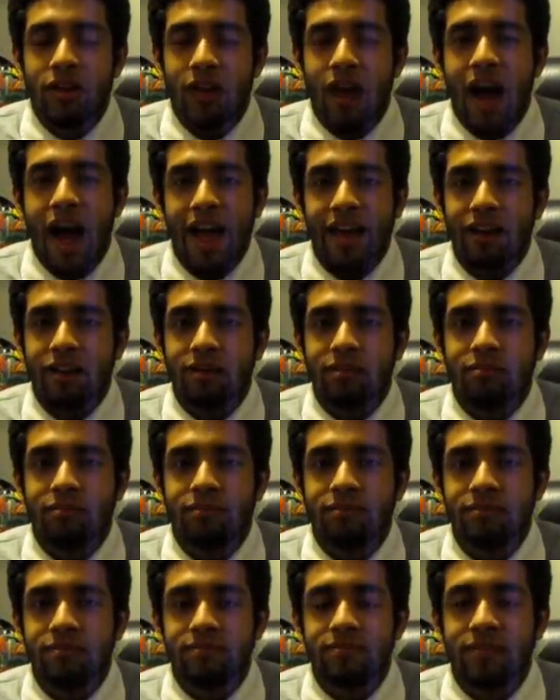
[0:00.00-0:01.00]

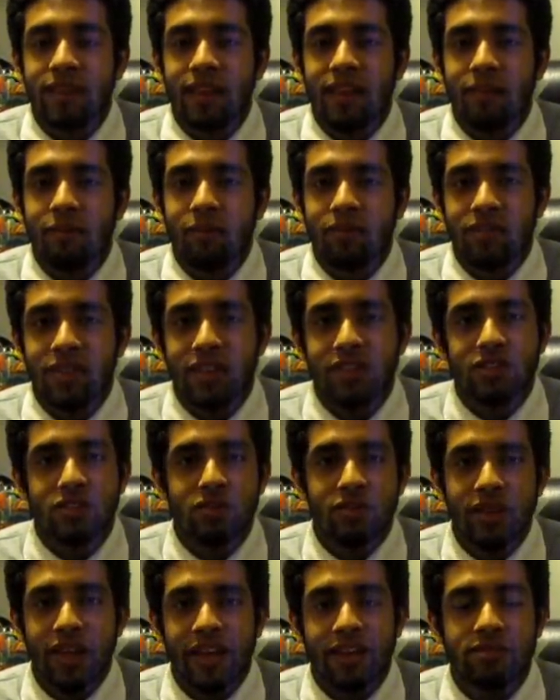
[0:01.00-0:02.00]
item within
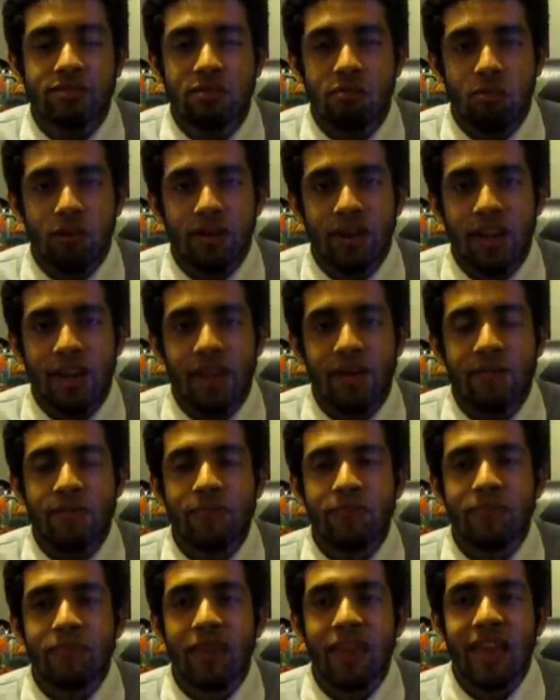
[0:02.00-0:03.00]
2 days of winning.
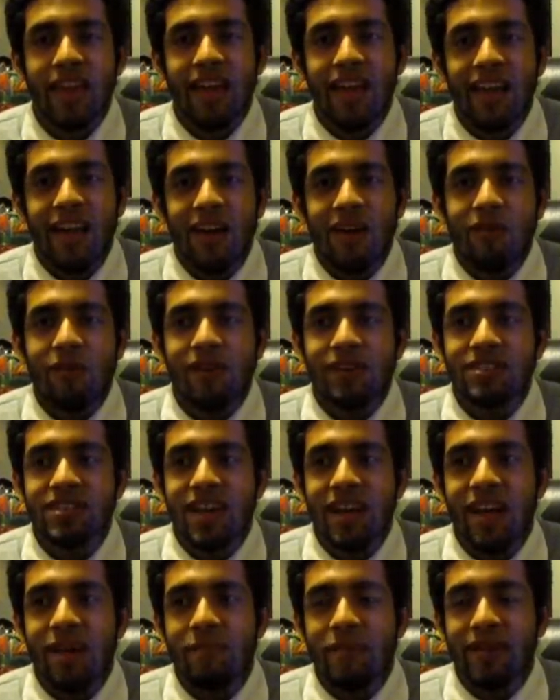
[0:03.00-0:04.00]
Which,
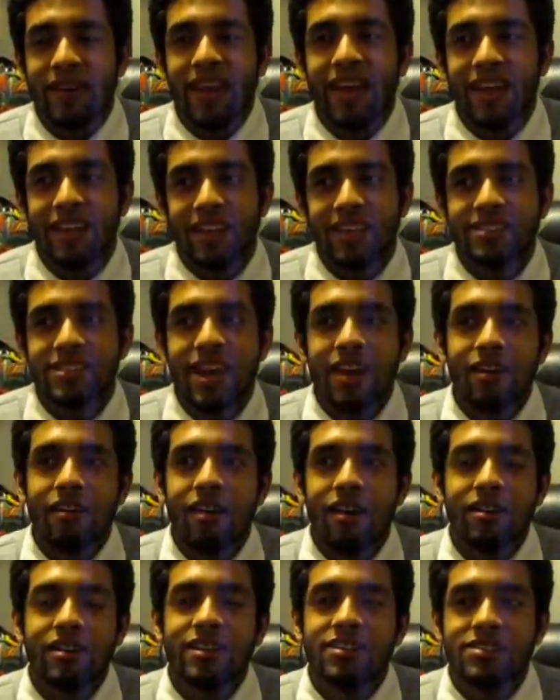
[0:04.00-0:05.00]
I mean, it's kind of
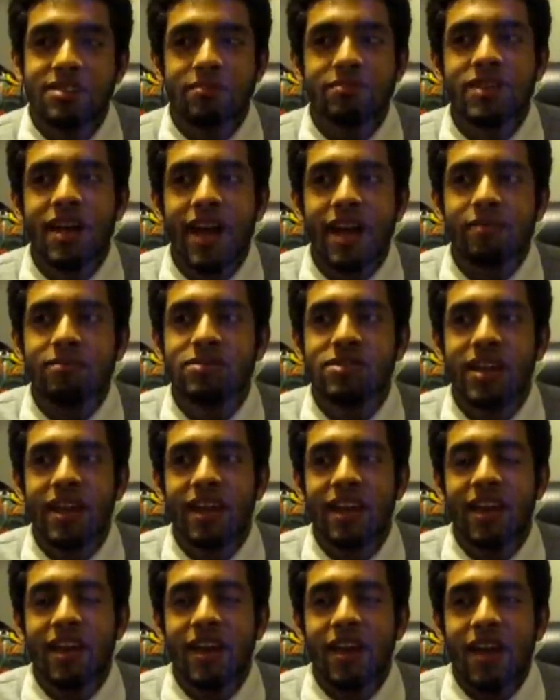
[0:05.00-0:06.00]
hard, because sometimes,
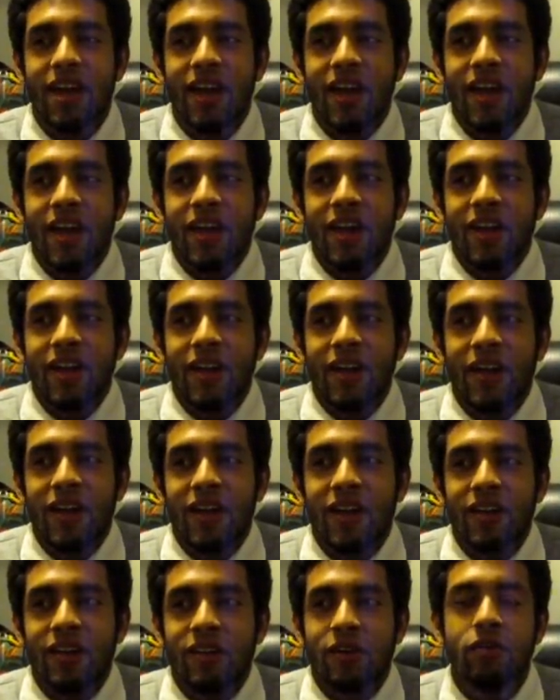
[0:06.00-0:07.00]
like,
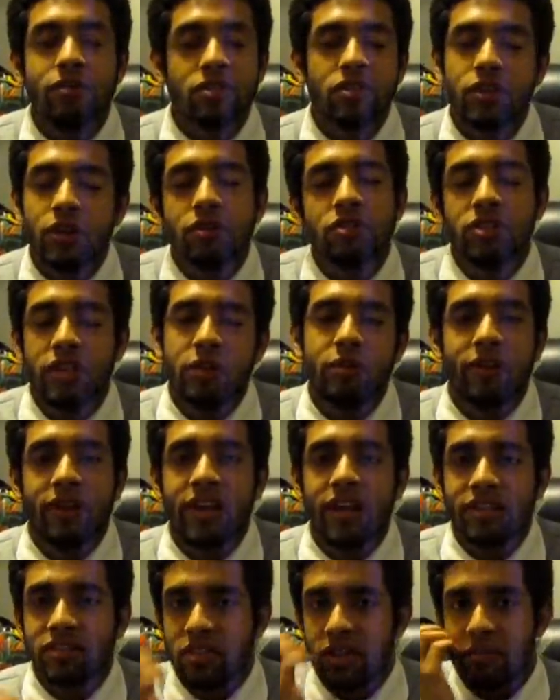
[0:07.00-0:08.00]
usually
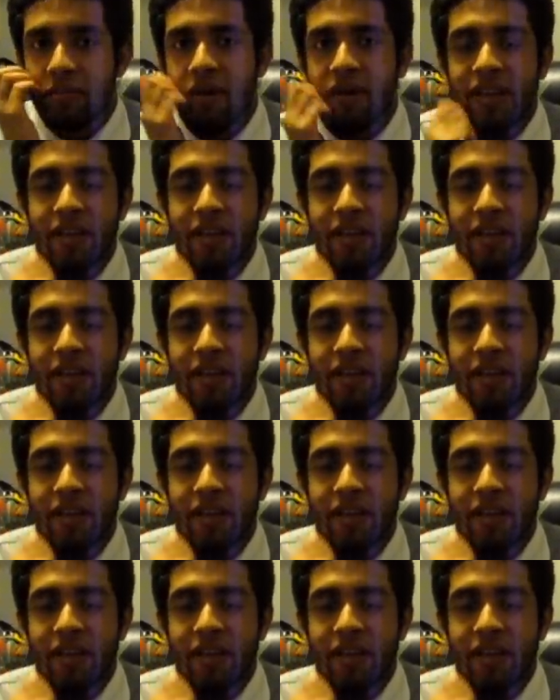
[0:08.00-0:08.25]
Rinkya is good about